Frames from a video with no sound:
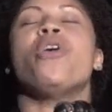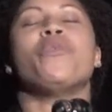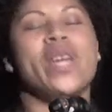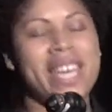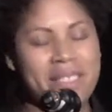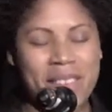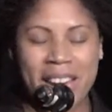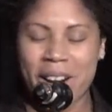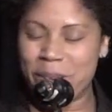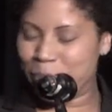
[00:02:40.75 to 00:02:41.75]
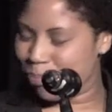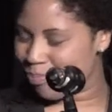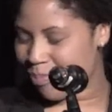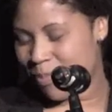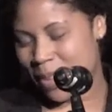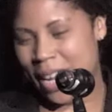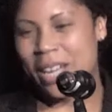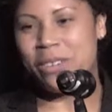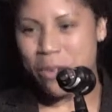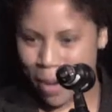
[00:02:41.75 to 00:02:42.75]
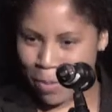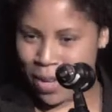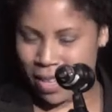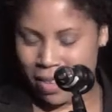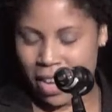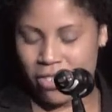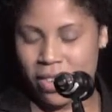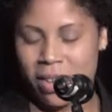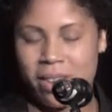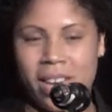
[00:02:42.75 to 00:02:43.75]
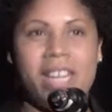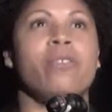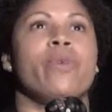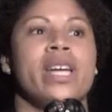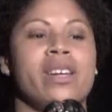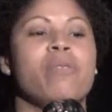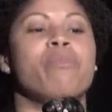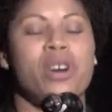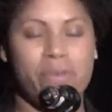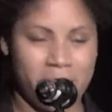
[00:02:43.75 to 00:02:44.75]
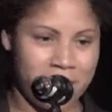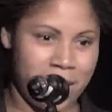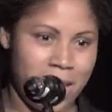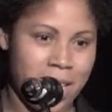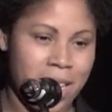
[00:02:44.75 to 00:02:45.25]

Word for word: We get there, I do my presentation, and it went perfectly.